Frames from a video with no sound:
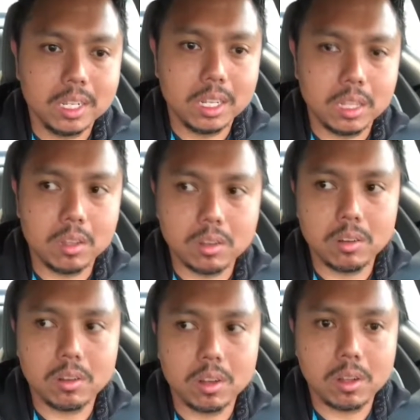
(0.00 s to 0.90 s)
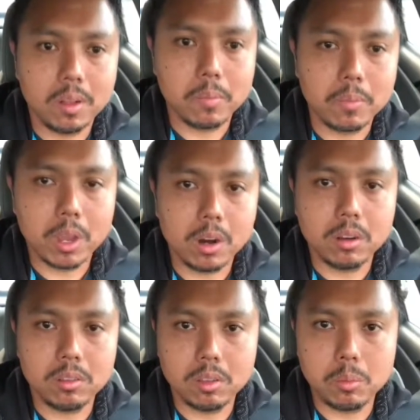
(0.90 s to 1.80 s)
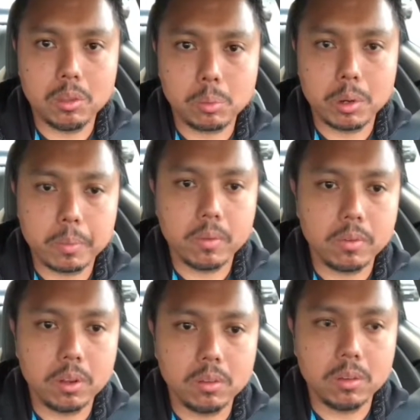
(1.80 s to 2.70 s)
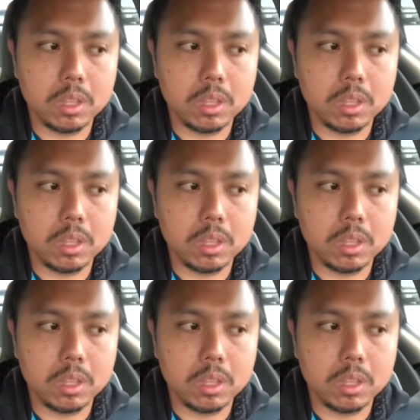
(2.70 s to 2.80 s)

You know, my heart still beats purple for you.